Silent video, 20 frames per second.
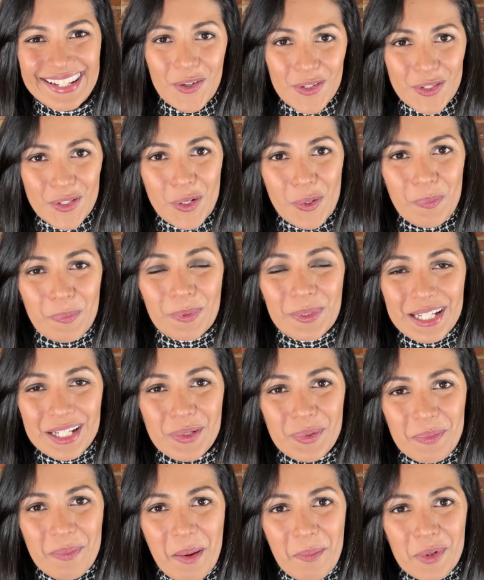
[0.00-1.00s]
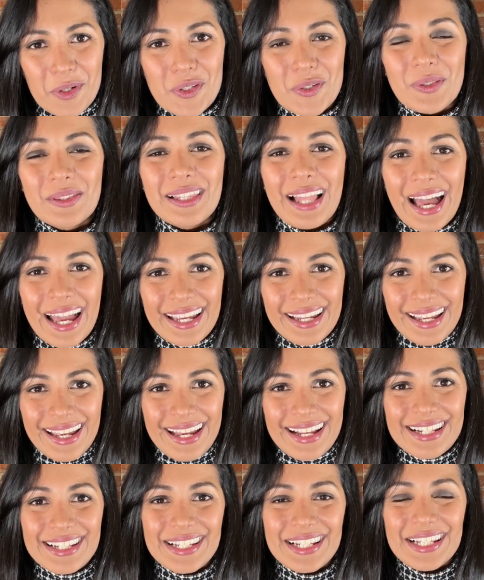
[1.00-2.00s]
Also, please remember to like
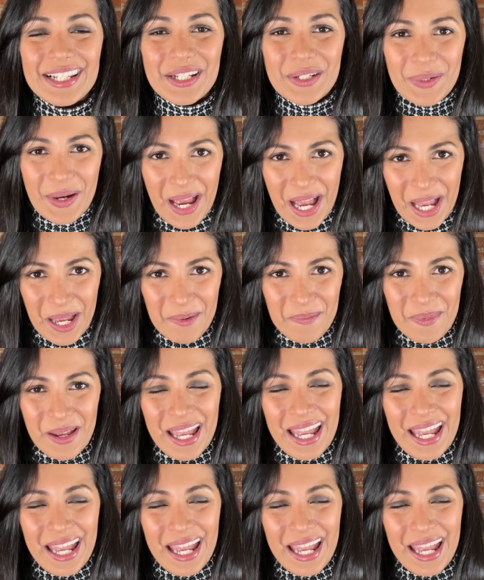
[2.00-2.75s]
and subscribe.